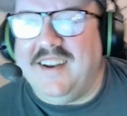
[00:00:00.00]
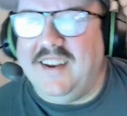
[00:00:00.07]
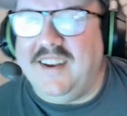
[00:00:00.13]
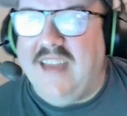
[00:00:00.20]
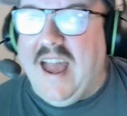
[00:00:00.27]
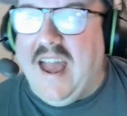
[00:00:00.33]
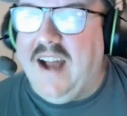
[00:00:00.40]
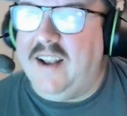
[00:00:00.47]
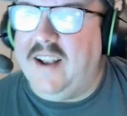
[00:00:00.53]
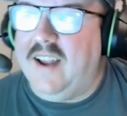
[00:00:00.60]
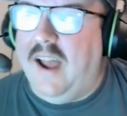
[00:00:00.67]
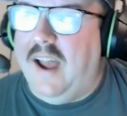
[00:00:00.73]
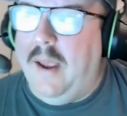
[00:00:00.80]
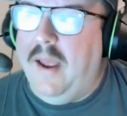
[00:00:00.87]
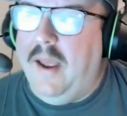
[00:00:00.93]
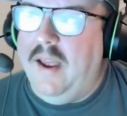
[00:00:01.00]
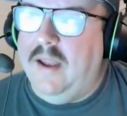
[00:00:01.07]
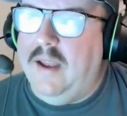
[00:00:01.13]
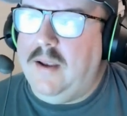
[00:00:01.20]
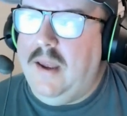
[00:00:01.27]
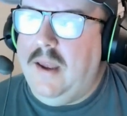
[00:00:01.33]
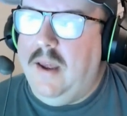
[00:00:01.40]
yeah,
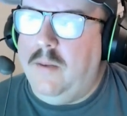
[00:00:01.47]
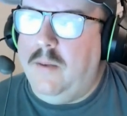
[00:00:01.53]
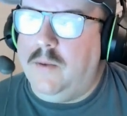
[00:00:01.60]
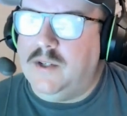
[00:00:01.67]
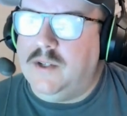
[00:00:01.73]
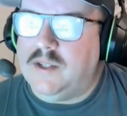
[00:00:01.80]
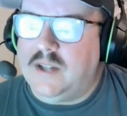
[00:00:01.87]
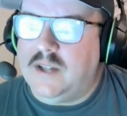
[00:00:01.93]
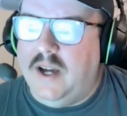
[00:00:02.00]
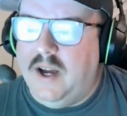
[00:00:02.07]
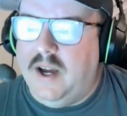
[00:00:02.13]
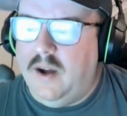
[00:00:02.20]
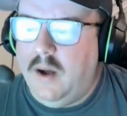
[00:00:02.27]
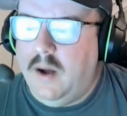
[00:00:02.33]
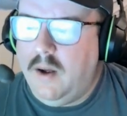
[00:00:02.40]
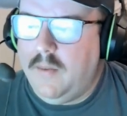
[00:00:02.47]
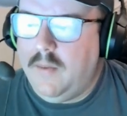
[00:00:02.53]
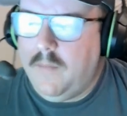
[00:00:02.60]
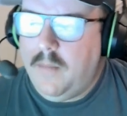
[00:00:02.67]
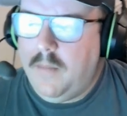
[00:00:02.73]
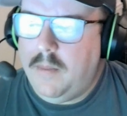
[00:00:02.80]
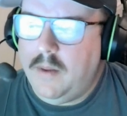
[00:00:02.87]
it was
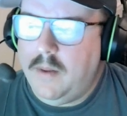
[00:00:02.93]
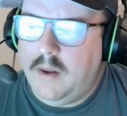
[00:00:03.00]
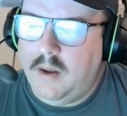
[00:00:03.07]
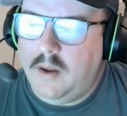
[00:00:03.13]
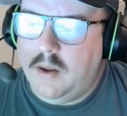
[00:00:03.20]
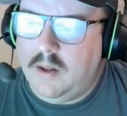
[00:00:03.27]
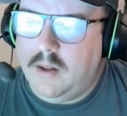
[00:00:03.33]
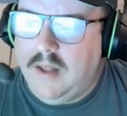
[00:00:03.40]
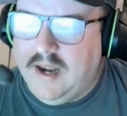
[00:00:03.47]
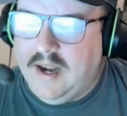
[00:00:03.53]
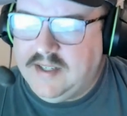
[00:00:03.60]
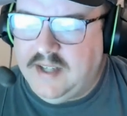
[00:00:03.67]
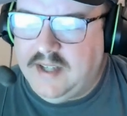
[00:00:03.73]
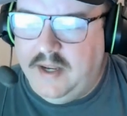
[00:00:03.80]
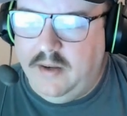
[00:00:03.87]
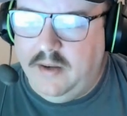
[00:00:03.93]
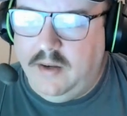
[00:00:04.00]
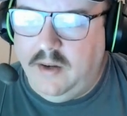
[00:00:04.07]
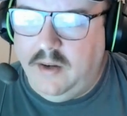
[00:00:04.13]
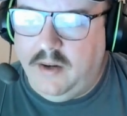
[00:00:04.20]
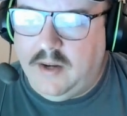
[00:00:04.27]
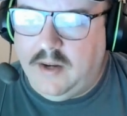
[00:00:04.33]
like I said,
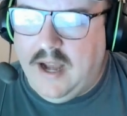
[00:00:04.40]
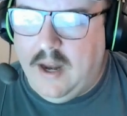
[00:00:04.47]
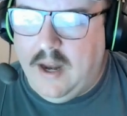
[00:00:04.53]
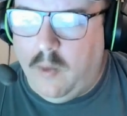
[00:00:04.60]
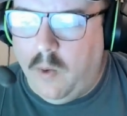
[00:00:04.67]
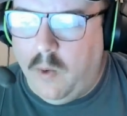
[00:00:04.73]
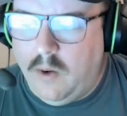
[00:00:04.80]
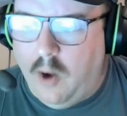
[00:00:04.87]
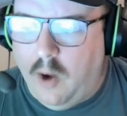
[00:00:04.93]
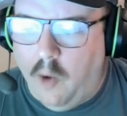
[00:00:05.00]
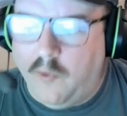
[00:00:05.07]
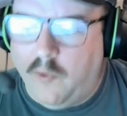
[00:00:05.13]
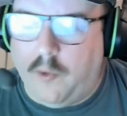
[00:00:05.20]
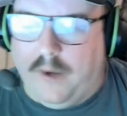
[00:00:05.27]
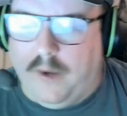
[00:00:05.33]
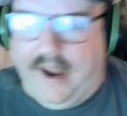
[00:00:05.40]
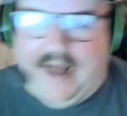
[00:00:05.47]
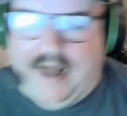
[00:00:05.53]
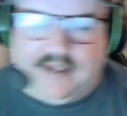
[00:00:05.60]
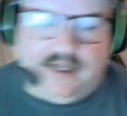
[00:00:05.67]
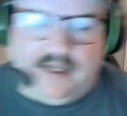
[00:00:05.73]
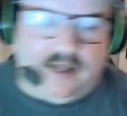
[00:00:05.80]
kind of
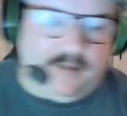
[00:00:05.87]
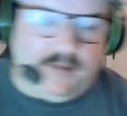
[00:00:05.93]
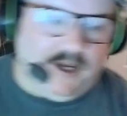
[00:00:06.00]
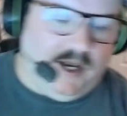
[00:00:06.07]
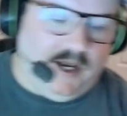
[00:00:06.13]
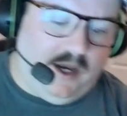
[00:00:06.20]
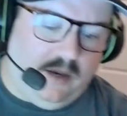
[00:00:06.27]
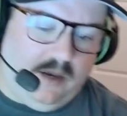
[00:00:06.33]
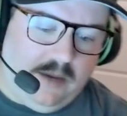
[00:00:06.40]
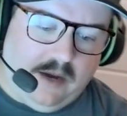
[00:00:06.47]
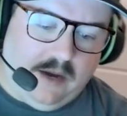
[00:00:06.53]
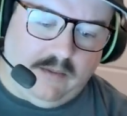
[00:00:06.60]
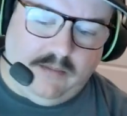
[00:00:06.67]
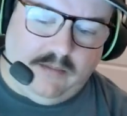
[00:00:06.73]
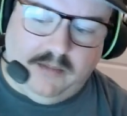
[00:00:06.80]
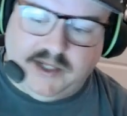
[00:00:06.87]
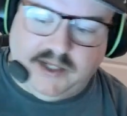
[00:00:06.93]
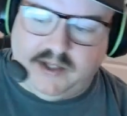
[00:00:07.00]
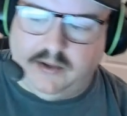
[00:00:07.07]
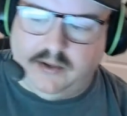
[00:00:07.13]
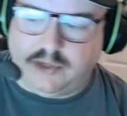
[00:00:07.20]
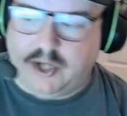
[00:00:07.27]
overreacting at the beginning about
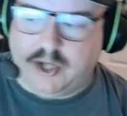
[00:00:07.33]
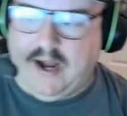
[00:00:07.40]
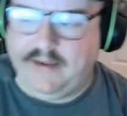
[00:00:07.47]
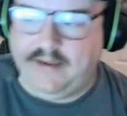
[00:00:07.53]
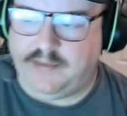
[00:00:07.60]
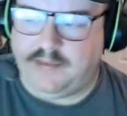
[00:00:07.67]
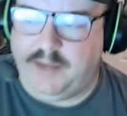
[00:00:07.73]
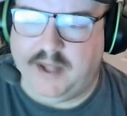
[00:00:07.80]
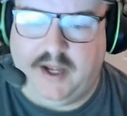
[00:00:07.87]
missing those drives, but